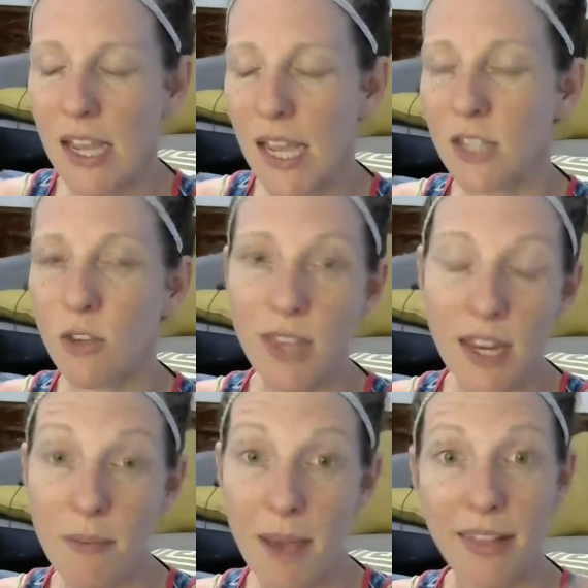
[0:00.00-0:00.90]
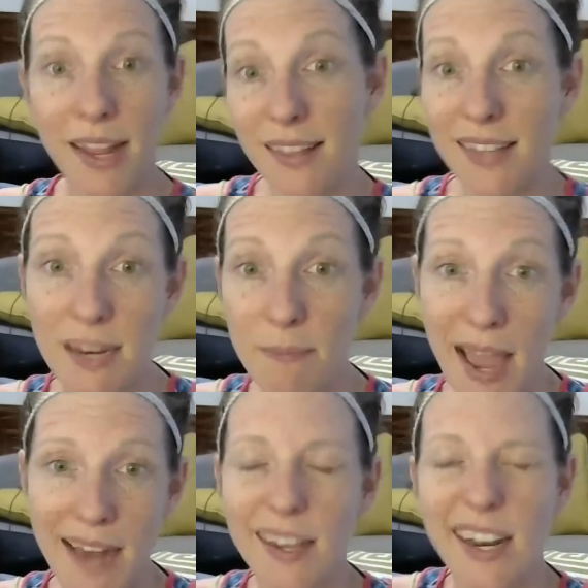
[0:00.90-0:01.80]
And so think about like a lead
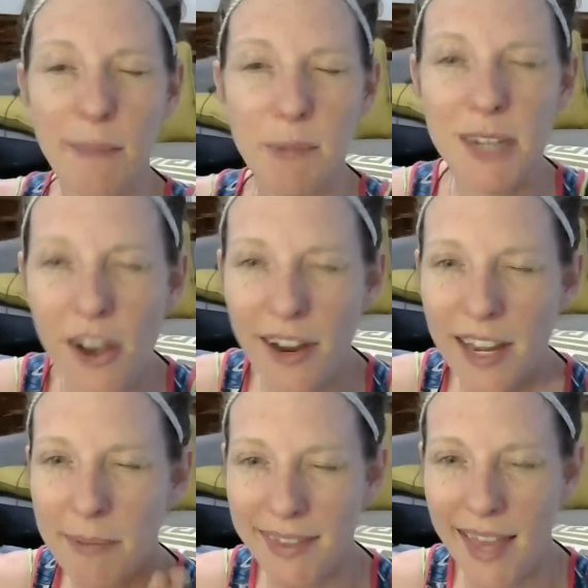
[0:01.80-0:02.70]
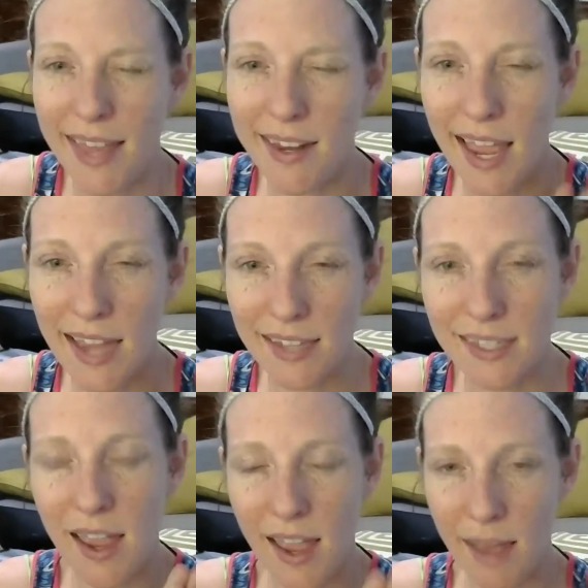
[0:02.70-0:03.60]
magnet and I'm going to be talking about that in the next
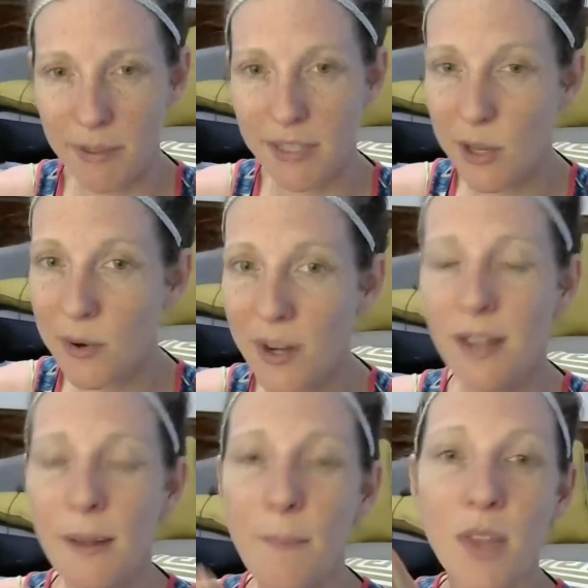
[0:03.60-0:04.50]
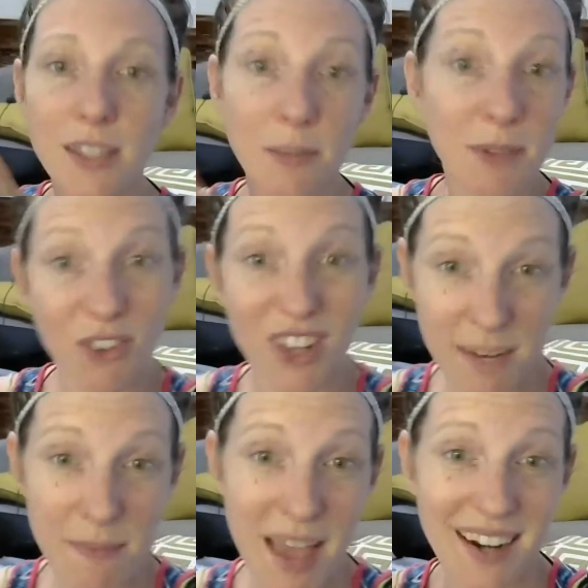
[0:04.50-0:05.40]
episode some different
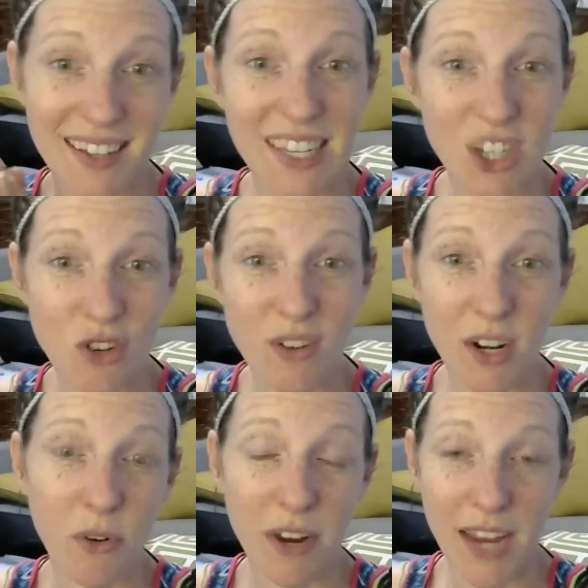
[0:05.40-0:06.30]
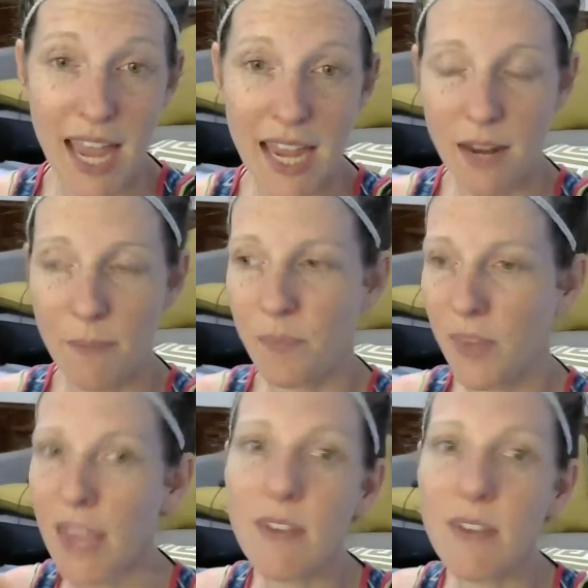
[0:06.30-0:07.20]
lead magnets that you can create
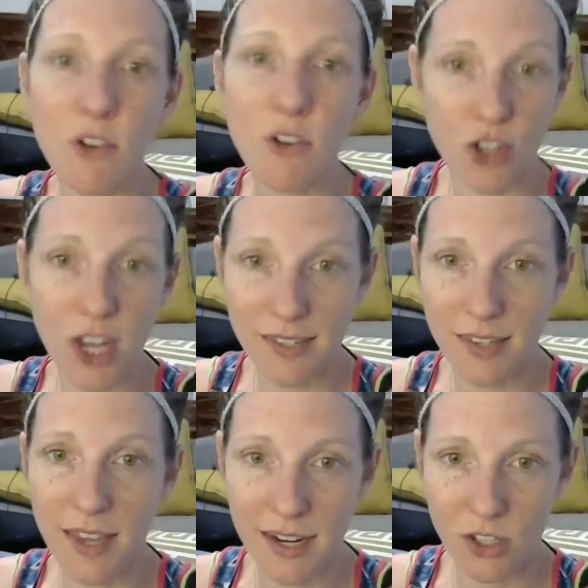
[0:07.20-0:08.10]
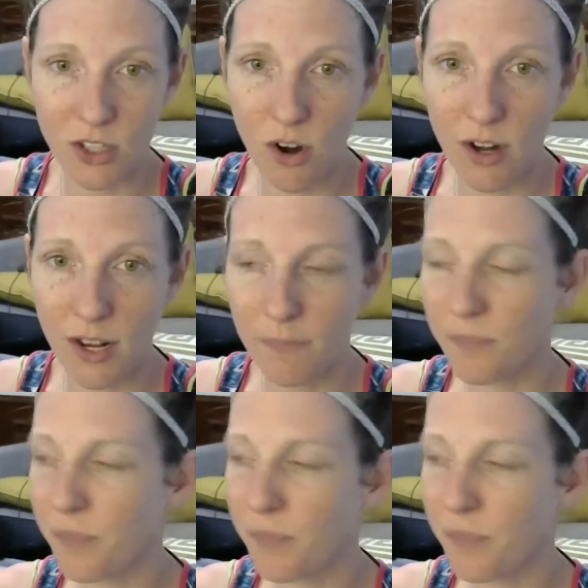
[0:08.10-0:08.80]
even if you're just getting started